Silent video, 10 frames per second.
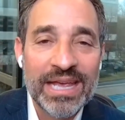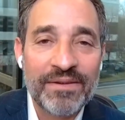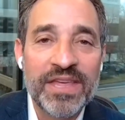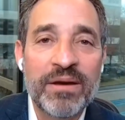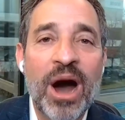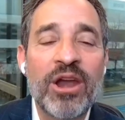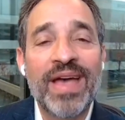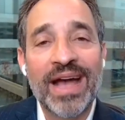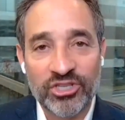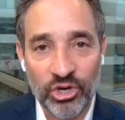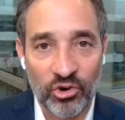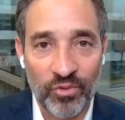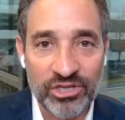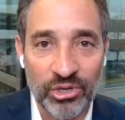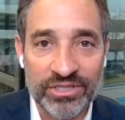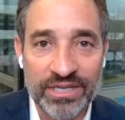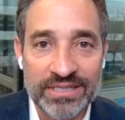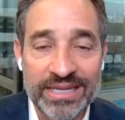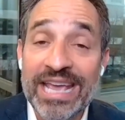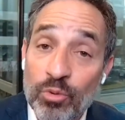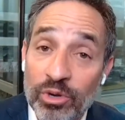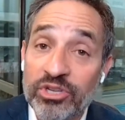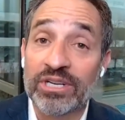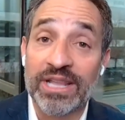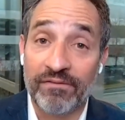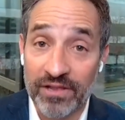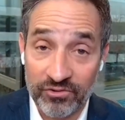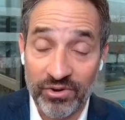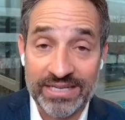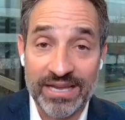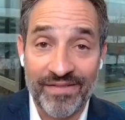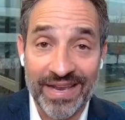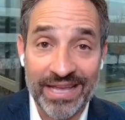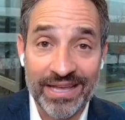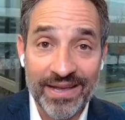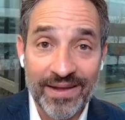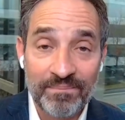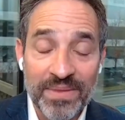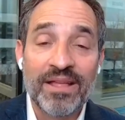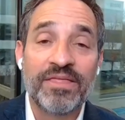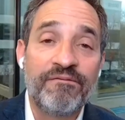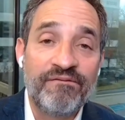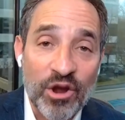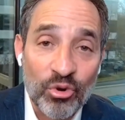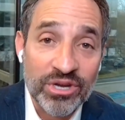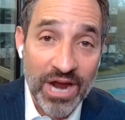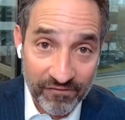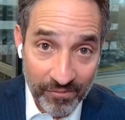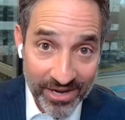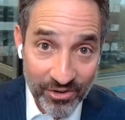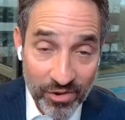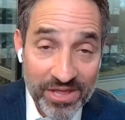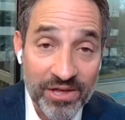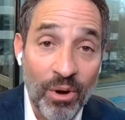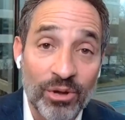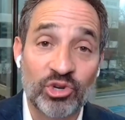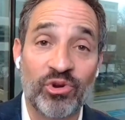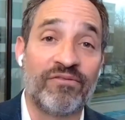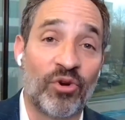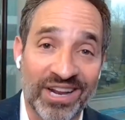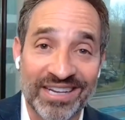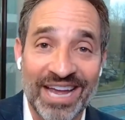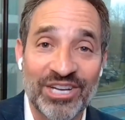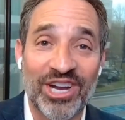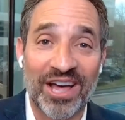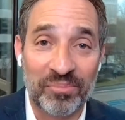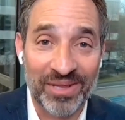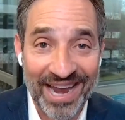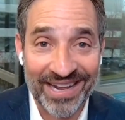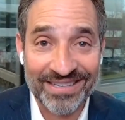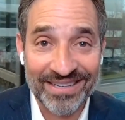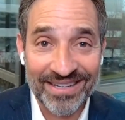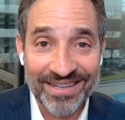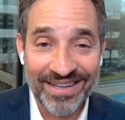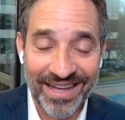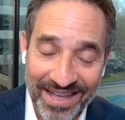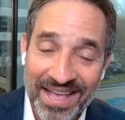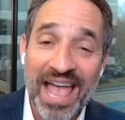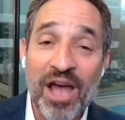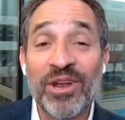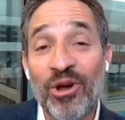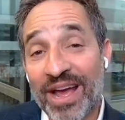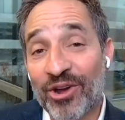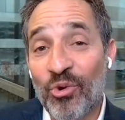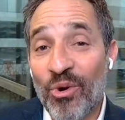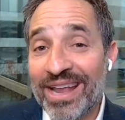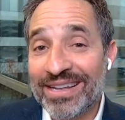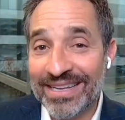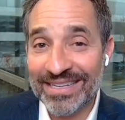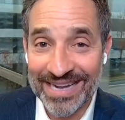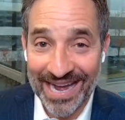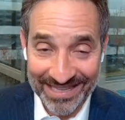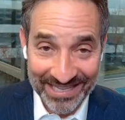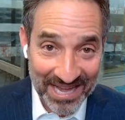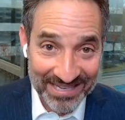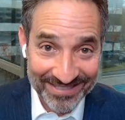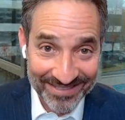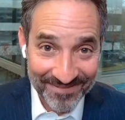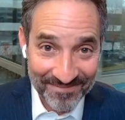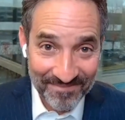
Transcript: if the amount of external resources equaled your level of creativity, the federal government would be the most creative organization on the planet. And we know that quite is not the case.